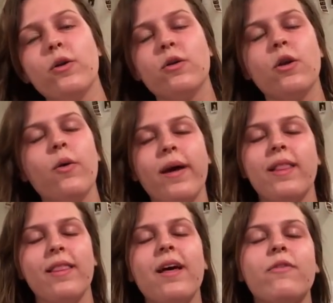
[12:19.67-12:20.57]
I
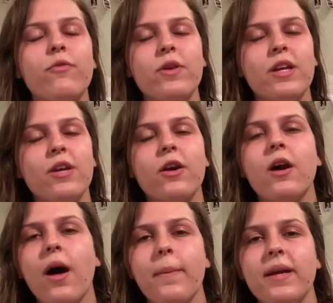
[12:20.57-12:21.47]
love reading your
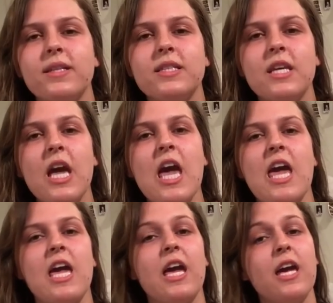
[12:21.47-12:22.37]
comments,
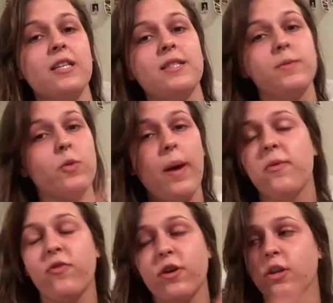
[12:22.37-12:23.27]
and subscribe
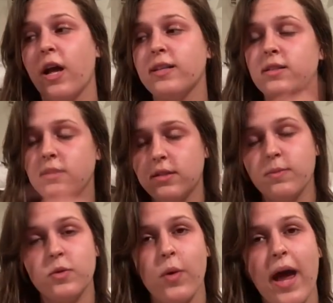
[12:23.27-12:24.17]
if you're not
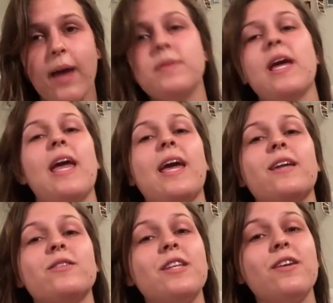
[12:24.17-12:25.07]
subscribed, and
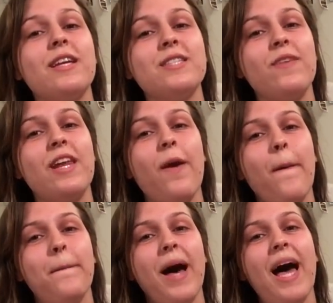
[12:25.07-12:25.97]
I'll see you next video.
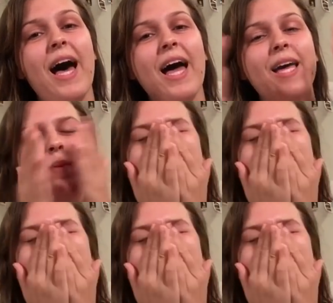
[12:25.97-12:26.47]
Bye.